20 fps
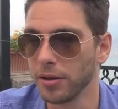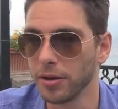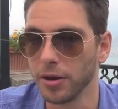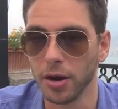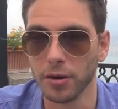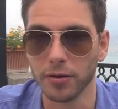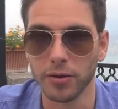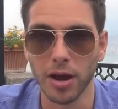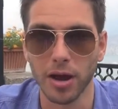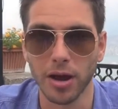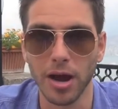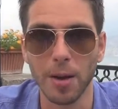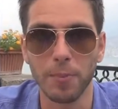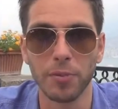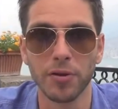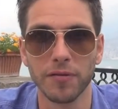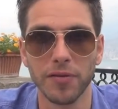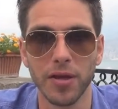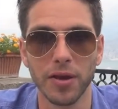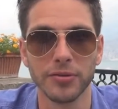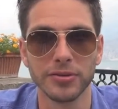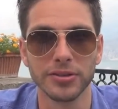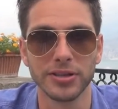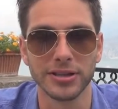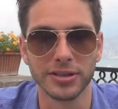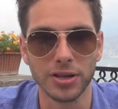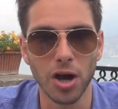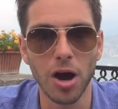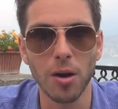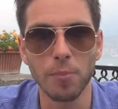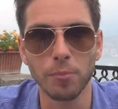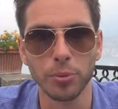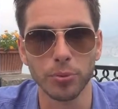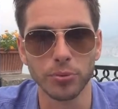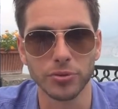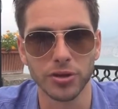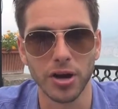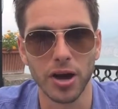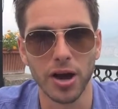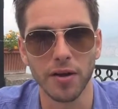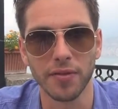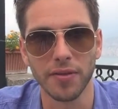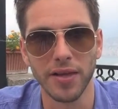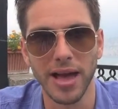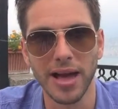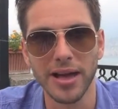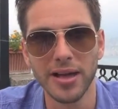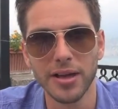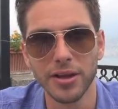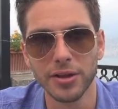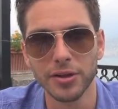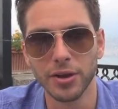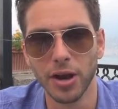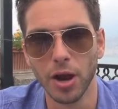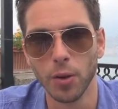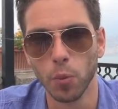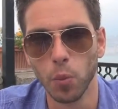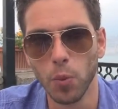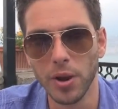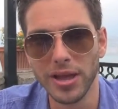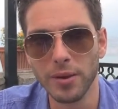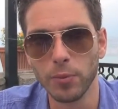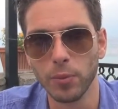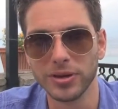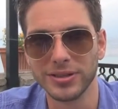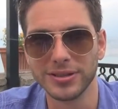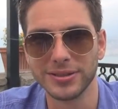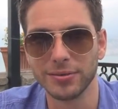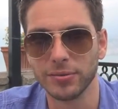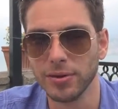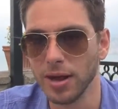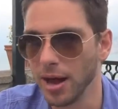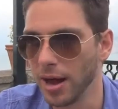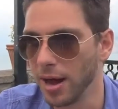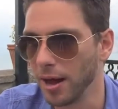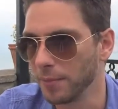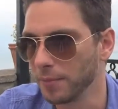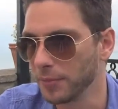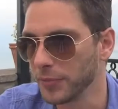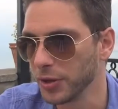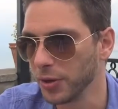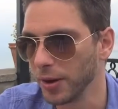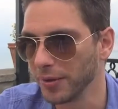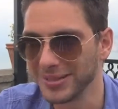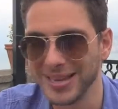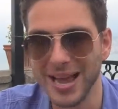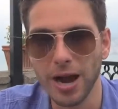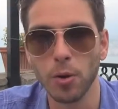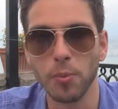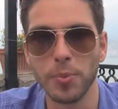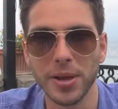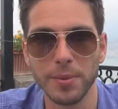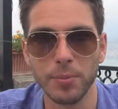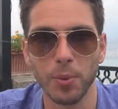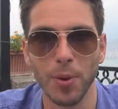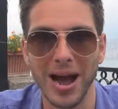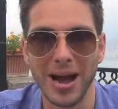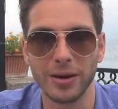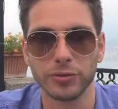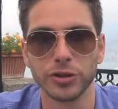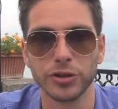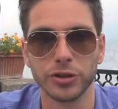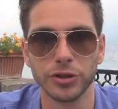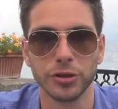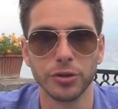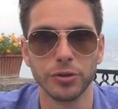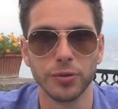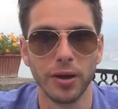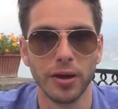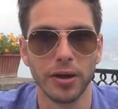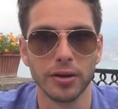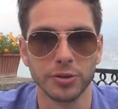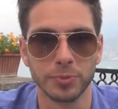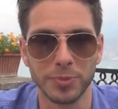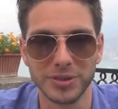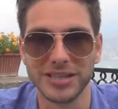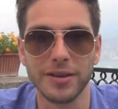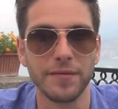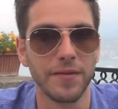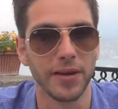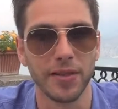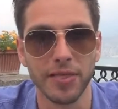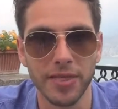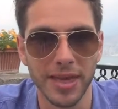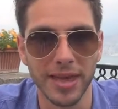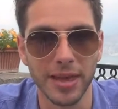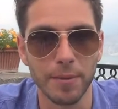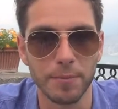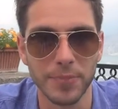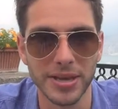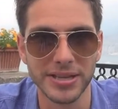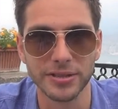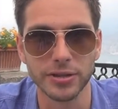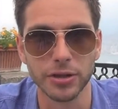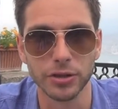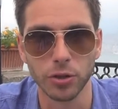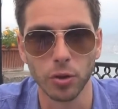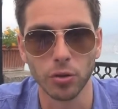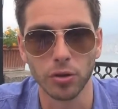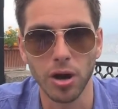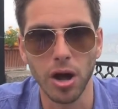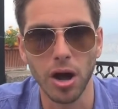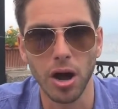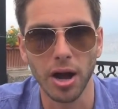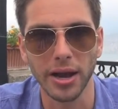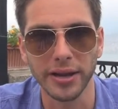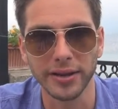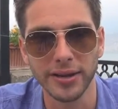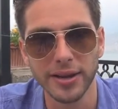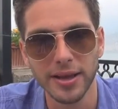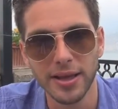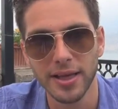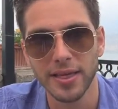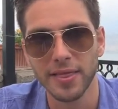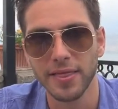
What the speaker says: You know, a couple of those examples are that, you know, we would you know, tell people how to do a specific thing in business online,